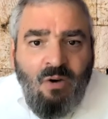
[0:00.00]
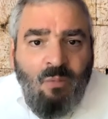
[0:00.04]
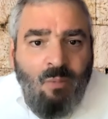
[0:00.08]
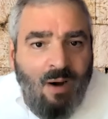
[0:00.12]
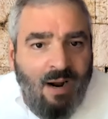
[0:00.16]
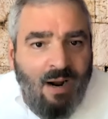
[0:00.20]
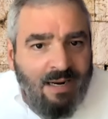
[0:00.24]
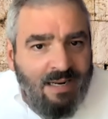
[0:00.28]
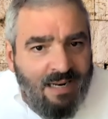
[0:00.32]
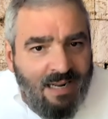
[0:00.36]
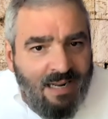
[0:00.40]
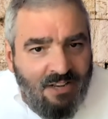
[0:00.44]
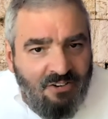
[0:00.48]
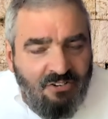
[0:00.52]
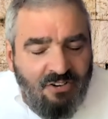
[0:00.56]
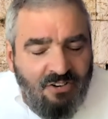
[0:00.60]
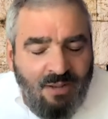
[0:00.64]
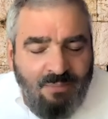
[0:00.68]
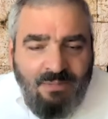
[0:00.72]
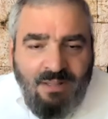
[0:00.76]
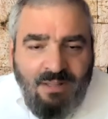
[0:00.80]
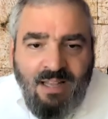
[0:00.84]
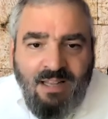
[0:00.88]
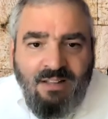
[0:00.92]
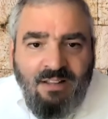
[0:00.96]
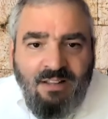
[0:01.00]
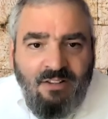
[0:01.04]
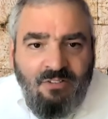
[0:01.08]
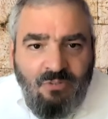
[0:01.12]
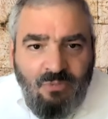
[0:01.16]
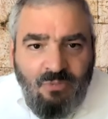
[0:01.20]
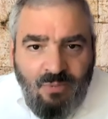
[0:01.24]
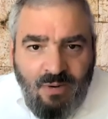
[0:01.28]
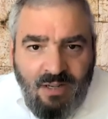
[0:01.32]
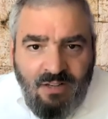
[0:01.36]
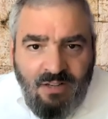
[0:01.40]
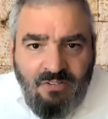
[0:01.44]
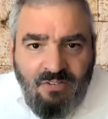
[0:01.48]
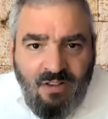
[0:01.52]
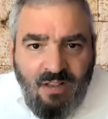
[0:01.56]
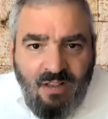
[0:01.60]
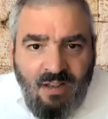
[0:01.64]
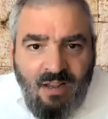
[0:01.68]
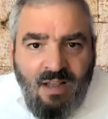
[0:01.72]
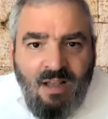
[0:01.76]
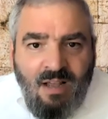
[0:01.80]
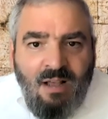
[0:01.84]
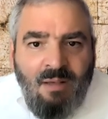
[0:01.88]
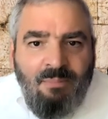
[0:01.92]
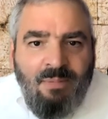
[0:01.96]
Why did Hashem take this risk?
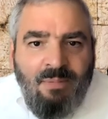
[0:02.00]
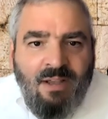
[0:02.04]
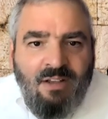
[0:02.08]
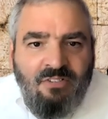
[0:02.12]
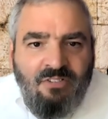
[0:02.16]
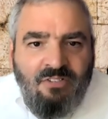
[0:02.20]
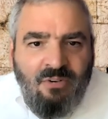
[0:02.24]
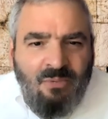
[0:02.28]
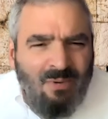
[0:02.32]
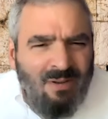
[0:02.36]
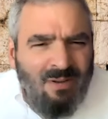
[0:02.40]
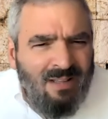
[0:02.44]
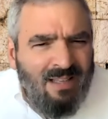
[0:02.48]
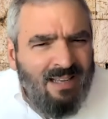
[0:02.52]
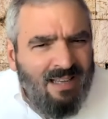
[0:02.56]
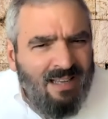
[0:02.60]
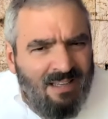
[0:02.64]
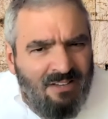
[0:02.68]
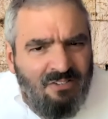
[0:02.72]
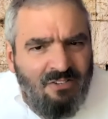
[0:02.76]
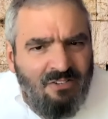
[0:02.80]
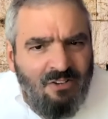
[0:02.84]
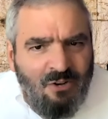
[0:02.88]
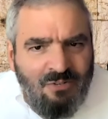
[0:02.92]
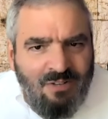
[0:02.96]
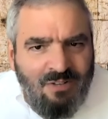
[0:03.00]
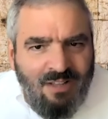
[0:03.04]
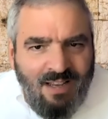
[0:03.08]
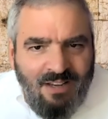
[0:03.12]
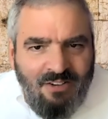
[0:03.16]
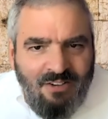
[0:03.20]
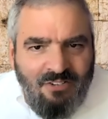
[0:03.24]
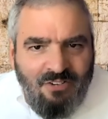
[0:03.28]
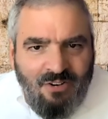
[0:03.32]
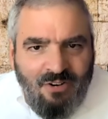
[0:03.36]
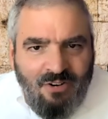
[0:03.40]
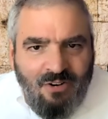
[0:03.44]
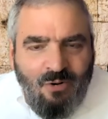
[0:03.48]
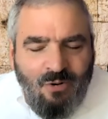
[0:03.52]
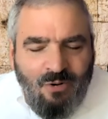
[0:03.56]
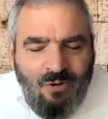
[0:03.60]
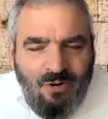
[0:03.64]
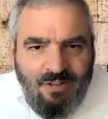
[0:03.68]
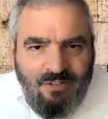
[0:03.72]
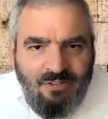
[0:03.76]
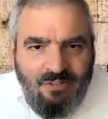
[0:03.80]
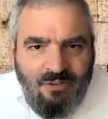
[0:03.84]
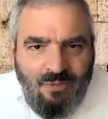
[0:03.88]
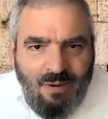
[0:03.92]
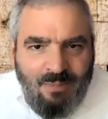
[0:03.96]
Because there really is no danger,
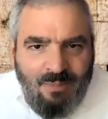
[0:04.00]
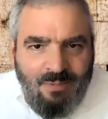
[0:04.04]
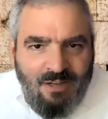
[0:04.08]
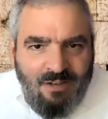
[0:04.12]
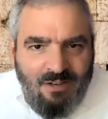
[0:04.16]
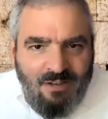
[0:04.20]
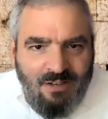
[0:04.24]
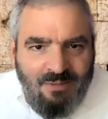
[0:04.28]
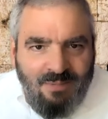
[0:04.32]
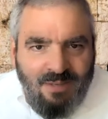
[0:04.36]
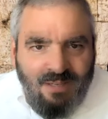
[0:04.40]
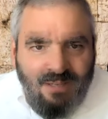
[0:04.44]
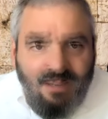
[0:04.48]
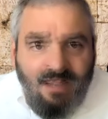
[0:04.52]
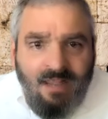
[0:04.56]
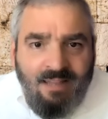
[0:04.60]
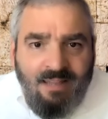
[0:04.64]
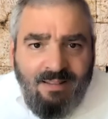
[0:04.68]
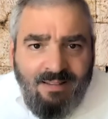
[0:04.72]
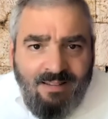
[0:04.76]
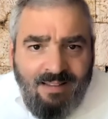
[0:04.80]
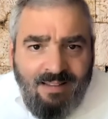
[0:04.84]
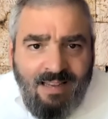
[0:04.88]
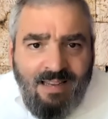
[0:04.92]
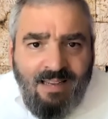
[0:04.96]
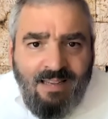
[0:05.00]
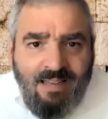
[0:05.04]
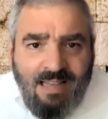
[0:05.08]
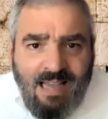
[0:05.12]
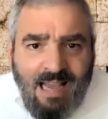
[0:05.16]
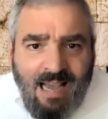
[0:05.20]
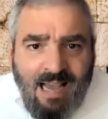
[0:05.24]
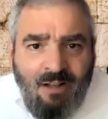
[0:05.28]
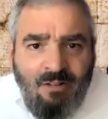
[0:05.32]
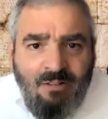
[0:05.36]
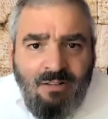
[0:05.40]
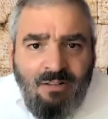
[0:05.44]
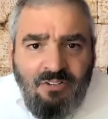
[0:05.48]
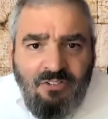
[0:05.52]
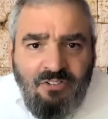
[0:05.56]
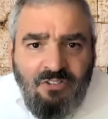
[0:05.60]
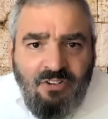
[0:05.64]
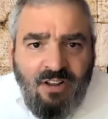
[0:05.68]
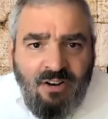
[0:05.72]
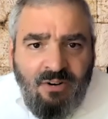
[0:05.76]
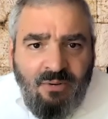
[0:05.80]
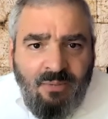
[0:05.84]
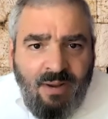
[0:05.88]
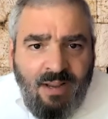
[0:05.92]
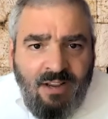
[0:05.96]
according to Rabbi Goodman. Indeed, countless
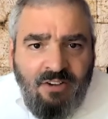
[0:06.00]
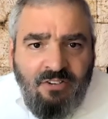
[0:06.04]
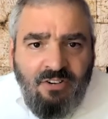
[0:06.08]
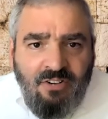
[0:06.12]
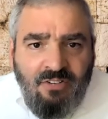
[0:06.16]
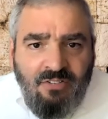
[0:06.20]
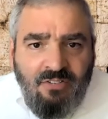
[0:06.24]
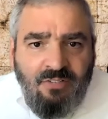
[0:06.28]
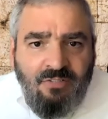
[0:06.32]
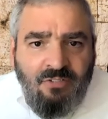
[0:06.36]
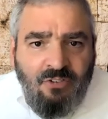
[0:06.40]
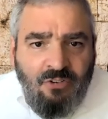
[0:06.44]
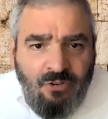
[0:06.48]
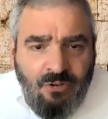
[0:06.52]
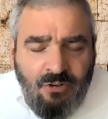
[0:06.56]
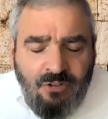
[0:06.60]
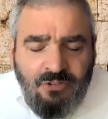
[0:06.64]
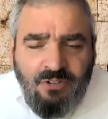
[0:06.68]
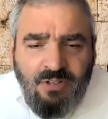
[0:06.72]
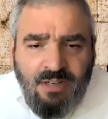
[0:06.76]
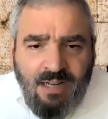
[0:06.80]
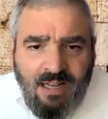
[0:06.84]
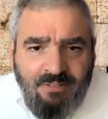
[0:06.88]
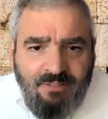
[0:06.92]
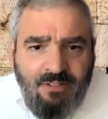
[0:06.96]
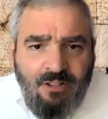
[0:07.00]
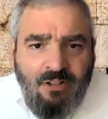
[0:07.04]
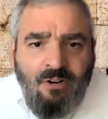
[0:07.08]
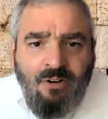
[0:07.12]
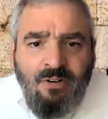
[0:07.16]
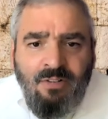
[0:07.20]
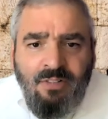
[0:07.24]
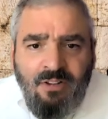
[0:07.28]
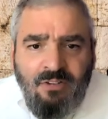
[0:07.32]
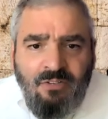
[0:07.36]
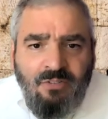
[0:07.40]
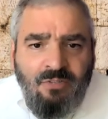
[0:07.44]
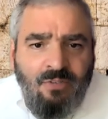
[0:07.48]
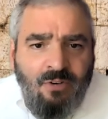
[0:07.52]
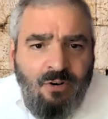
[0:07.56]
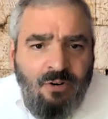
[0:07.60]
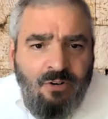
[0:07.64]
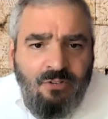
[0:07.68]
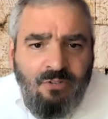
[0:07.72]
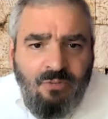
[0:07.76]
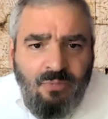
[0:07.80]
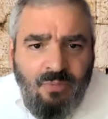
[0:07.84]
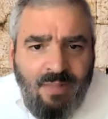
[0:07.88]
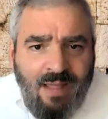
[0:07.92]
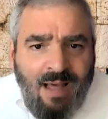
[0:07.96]
generations of children have learned this
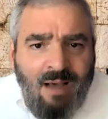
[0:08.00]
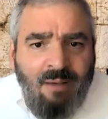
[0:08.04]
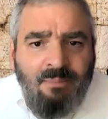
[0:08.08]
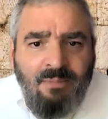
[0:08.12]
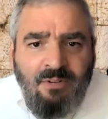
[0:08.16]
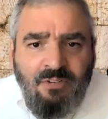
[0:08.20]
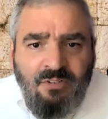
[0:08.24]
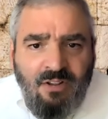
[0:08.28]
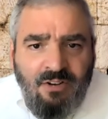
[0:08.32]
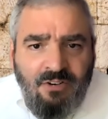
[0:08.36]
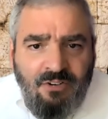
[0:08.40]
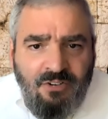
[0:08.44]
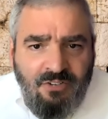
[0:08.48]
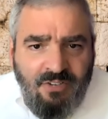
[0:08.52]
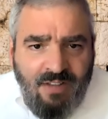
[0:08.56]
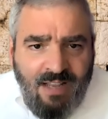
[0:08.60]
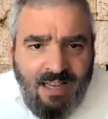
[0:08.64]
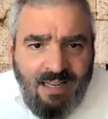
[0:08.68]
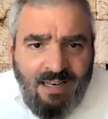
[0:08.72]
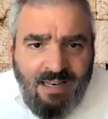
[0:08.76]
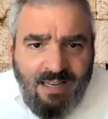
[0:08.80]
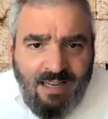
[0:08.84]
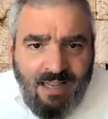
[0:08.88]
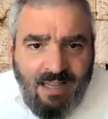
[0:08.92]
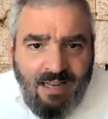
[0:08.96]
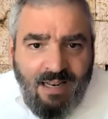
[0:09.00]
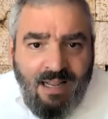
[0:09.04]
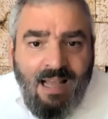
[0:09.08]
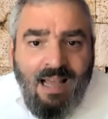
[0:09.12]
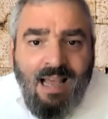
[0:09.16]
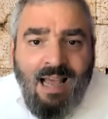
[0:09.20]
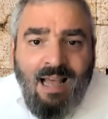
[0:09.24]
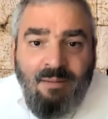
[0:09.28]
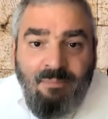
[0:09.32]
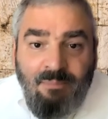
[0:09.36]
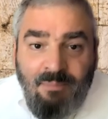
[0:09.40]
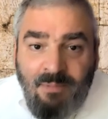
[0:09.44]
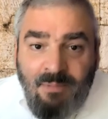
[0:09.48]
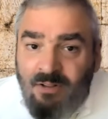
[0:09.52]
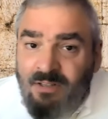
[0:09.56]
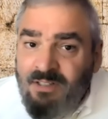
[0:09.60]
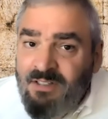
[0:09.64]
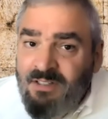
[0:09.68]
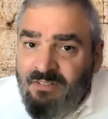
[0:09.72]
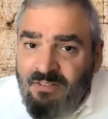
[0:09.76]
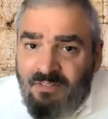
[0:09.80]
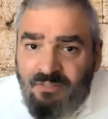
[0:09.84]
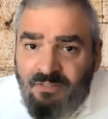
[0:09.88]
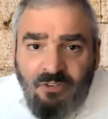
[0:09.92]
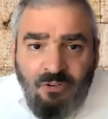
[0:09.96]
verse without misunderstanding it, and
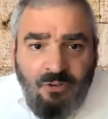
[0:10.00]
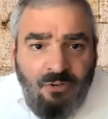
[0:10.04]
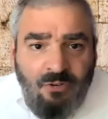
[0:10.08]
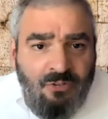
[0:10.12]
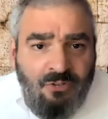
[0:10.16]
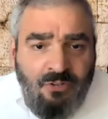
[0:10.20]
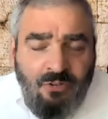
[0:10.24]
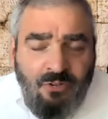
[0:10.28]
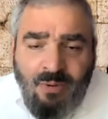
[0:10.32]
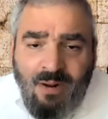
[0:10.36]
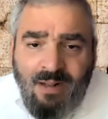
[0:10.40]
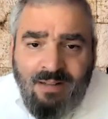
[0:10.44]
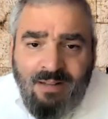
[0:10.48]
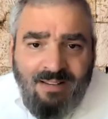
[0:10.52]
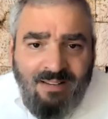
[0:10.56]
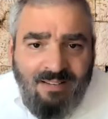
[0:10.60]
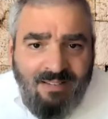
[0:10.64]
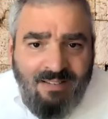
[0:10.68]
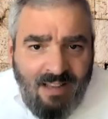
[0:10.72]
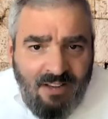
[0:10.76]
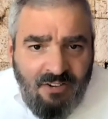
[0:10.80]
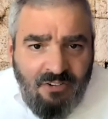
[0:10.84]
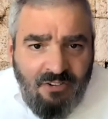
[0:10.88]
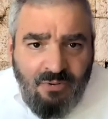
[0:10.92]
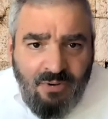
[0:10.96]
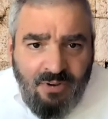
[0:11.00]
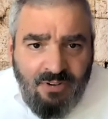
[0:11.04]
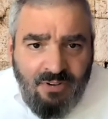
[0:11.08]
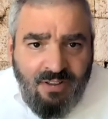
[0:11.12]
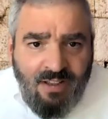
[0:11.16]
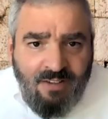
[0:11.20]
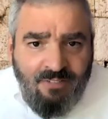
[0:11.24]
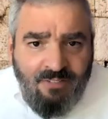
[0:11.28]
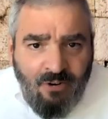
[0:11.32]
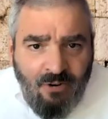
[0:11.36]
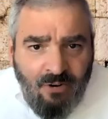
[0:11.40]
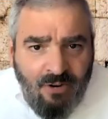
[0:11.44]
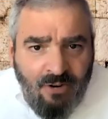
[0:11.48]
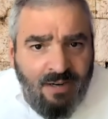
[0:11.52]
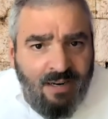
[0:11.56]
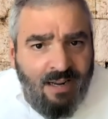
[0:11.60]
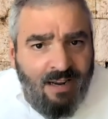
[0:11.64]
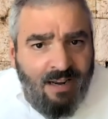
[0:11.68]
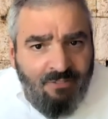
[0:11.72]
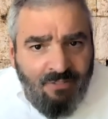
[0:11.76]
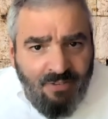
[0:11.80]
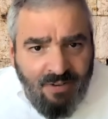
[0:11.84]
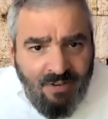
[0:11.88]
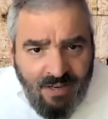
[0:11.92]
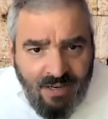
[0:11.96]
millions of Jews throughout the centuries have heard it
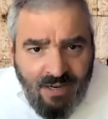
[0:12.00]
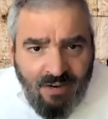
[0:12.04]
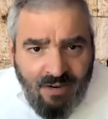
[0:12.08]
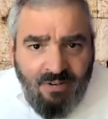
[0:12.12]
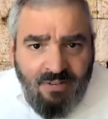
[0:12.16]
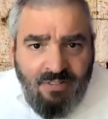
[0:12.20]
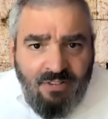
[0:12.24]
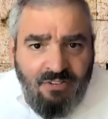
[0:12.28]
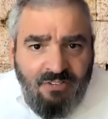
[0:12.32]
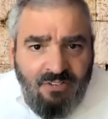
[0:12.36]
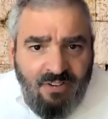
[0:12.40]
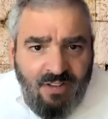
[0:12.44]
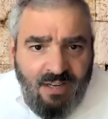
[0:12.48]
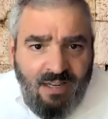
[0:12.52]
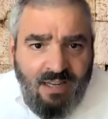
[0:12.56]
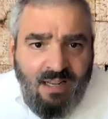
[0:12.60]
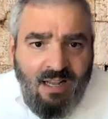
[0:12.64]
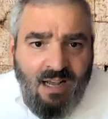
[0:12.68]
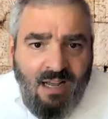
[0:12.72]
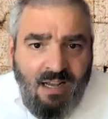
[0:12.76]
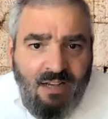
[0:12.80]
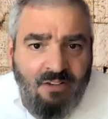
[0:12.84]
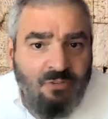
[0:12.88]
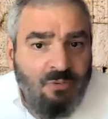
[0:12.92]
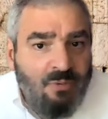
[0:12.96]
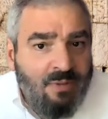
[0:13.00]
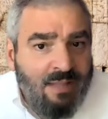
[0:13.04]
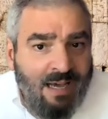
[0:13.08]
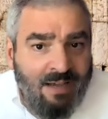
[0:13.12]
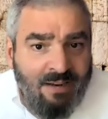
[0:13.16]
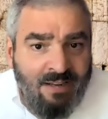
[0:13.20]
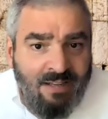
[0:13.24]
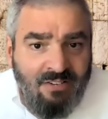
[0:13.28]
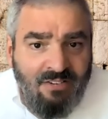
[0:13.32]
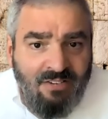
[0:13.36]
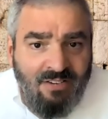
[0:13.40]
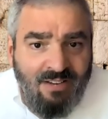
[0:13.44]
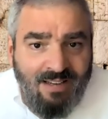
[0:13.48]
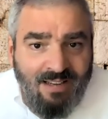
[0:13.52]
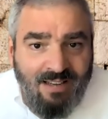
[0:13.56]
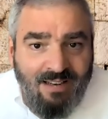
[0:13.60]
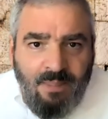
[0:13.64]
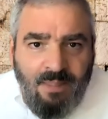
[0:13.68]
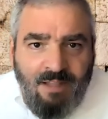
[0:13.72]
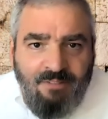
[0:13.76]
every year in the synagogues without incident.